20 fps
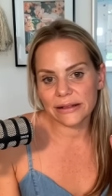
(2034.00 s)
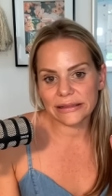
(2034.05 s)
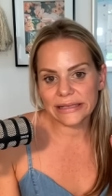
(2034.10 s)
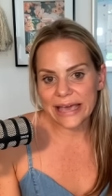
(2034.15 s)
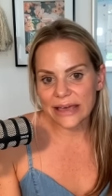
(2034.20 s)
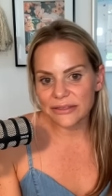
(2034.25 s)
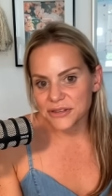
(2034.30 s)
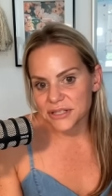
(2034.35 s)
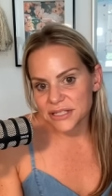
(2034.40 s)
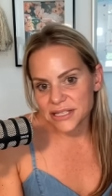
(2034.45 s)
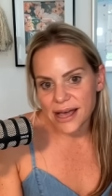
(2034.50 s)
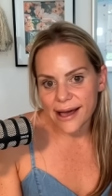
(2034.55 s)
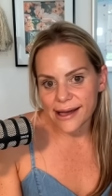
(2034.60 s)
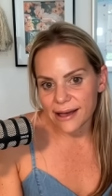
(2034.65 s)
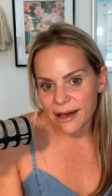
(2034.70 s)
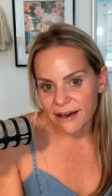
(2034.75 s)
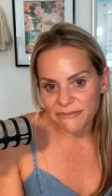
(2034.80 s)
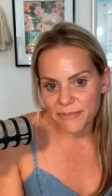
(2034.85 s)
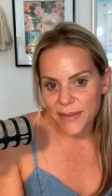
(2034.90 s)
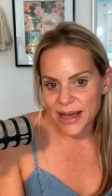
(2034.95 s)
get this
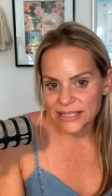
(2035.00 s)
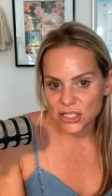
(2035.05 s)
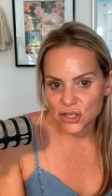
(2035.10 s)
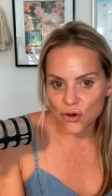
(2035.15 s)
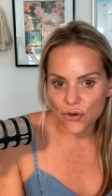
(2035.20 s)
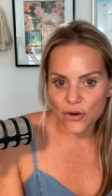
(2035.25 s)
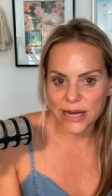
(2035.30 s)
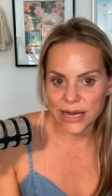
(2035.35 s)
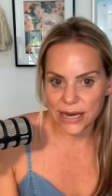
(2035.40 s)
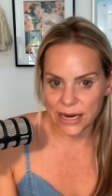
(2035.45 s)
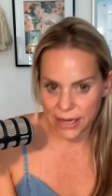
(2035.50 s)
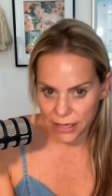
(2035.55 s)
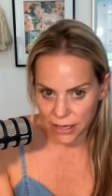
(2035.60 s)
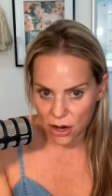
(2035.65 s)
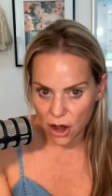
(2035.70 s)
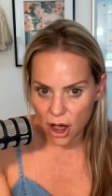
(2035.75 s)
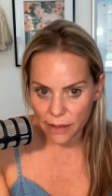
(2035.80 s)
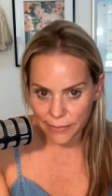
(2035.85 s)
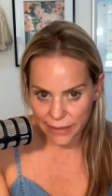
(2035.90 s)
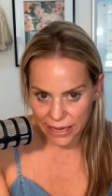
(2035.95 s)
guy off my screen
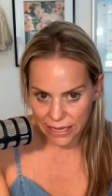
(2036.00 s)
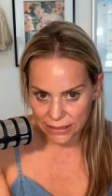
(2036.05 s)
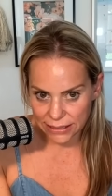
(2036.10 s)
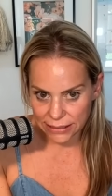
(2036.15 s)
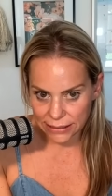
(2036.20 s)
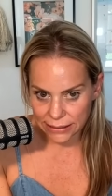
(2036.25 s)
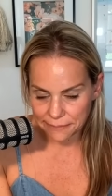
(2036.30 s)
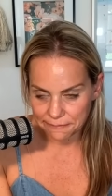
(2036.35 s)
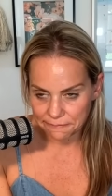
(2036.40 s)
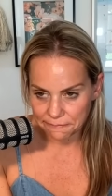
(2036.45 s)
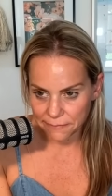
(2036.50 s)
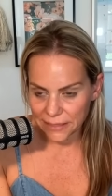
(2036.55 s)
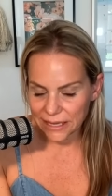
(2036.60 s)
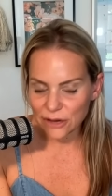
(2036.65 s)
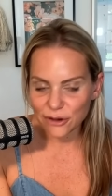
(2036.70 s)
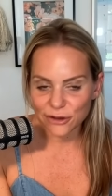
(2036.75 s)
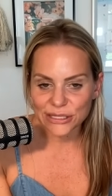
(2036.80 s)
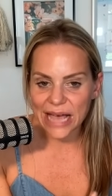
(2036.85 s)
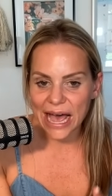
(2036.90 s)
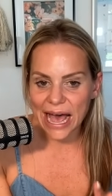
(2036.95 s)
comments.
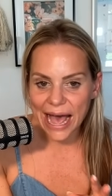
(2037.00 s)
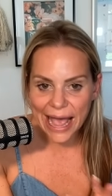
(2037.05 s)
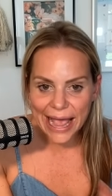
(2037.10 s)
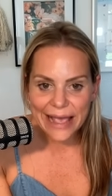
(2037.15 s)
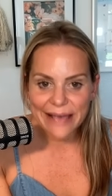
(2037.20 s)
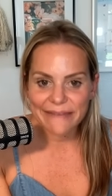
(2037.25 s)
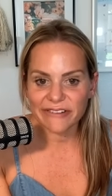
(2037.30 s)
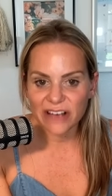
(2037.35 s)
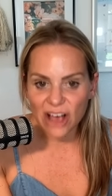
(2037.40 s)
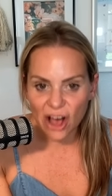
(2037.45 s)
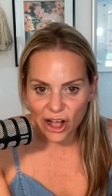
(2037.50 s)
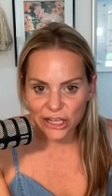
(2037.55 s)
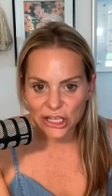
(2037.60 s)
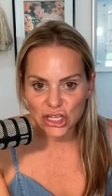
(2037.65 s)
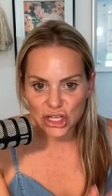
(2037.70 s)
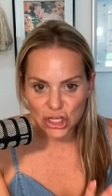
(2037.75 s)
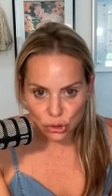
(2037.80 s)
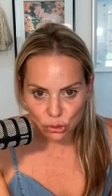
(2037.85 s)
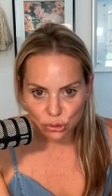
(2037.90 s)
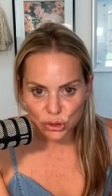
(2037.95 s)
He goes, I have
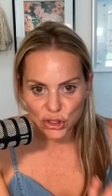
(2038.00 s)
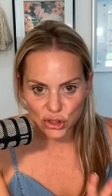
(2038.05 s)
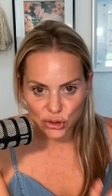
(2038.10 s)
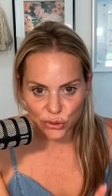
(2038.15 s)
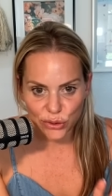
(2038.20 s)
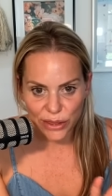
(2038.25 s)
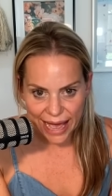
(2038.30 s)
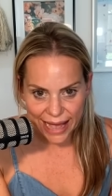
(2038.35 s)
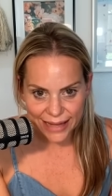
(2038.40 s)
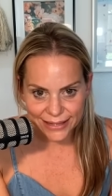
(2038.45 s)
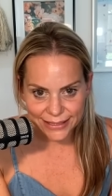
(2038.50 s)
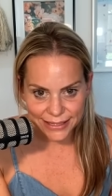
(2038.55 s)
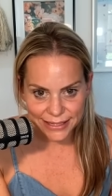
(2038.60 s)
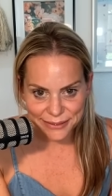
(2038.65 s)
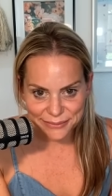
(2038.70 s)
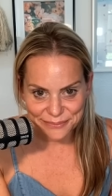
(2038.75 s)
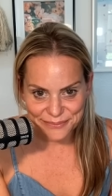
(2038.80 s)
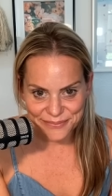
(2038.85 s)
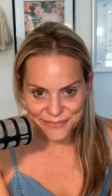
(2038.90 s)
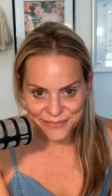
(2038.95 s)
gotten used to
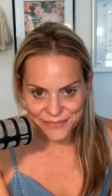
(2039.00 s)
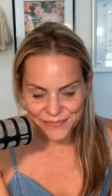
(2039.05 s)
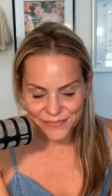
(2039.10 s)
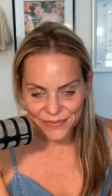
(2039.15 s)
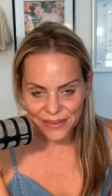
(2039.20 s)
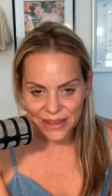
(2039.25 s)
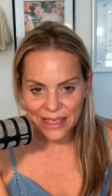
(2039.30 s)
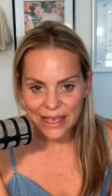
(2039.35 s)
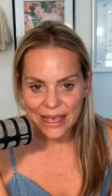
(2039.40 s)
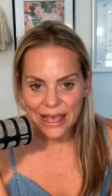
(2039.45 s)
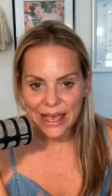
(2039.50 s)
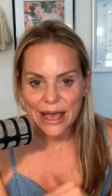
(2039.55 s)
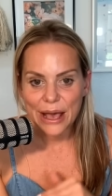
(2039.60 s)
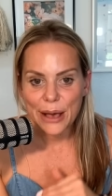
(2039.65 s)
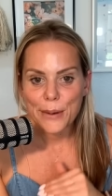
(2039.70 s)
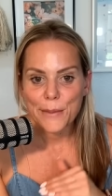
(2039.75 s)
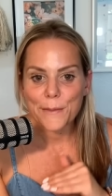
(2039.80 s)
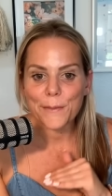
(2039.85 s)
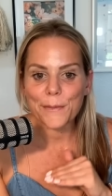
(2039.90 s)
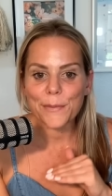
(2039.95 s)
that.
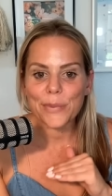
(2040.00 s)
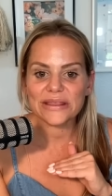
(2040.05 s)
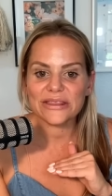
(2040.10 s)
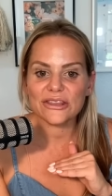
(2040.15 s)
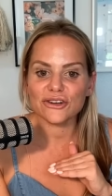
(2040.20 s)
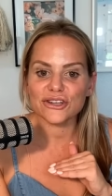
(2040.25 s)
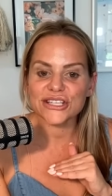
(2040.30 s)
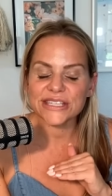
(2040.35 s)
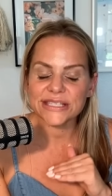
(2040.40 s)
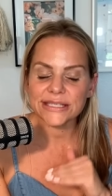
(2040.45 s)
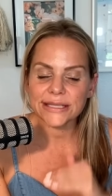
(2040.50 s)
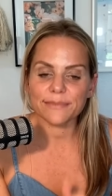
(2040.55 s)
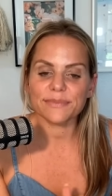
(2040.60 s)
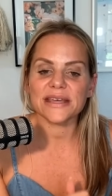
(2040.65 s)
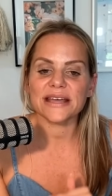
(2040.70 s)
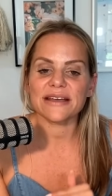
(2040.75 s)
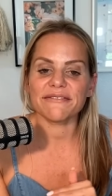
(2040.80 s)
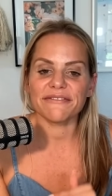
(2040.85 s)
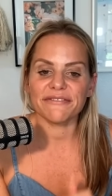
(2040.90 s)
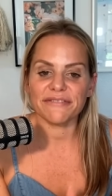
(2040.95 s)
But there's
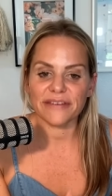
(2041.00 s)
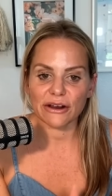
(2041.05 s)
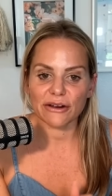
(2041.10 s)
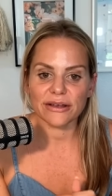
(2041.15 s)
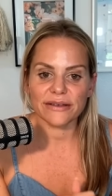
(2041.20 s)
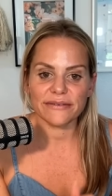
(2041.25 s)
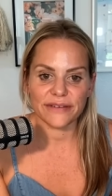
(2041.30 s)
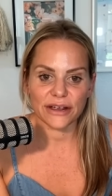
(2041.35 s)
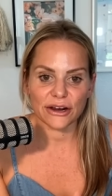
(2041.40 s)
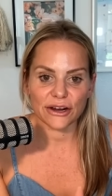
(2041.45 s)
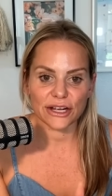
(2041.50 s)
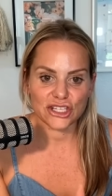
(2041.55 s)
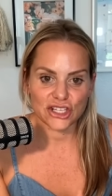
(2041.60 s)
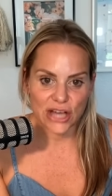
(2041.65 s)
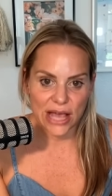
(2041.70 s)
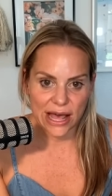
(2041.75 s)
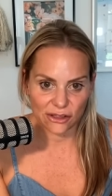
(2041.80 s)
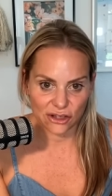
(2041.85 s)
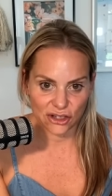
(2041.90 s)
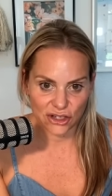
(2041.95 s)
something very, very
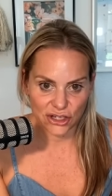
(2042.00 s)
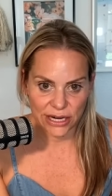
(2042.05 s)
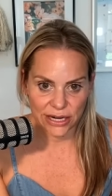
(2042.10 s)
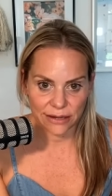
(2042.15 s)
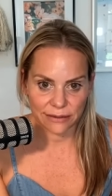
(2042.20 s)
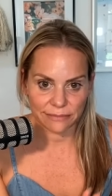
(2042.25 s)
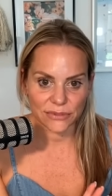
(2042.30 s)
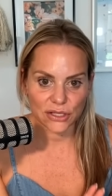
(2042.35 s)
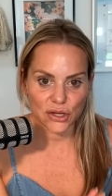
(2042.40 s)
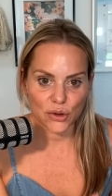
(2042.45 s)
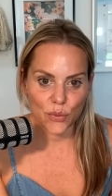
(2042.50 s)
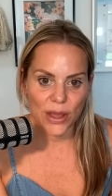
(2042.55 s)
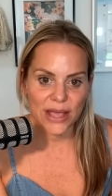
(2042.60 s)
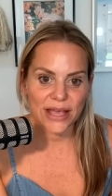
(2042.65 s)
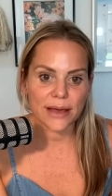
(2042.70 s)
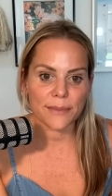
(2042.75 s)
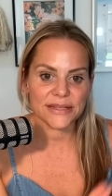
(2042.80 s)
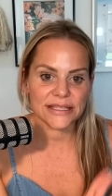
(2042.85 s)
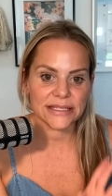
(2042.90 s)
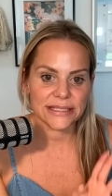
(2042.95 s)
challenging to
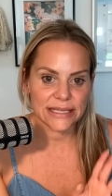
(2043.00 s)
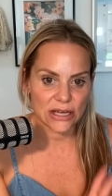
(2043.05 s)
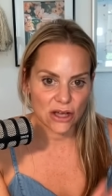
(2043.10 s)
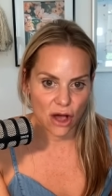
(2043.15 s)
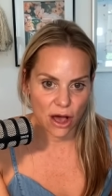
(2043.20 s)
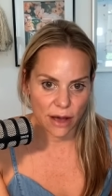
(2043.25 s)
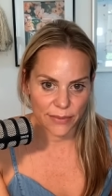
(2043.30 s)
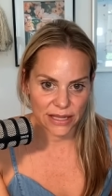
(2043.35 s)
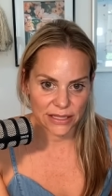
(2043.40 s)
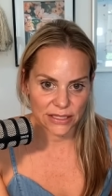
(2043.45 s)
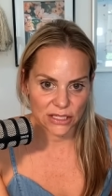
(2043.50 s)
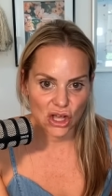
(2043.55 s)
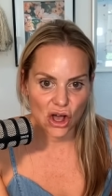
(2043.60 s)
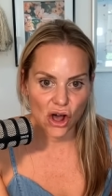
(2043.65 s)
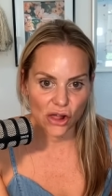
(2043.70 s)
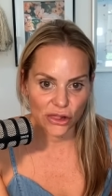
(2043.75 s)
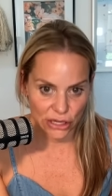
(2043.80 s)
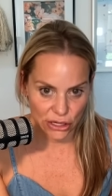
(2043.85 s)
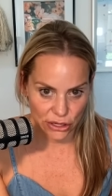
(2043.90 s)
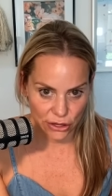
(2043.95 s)
wake up and see comments
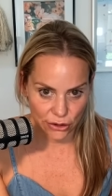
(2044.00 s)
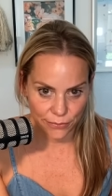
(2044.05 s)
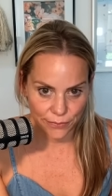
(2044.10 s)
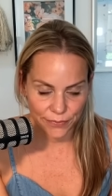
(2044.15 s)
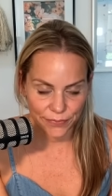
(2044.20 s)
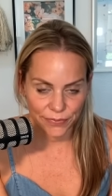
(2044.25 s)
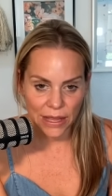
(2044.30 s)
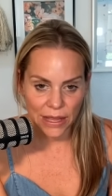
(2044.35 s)
calling you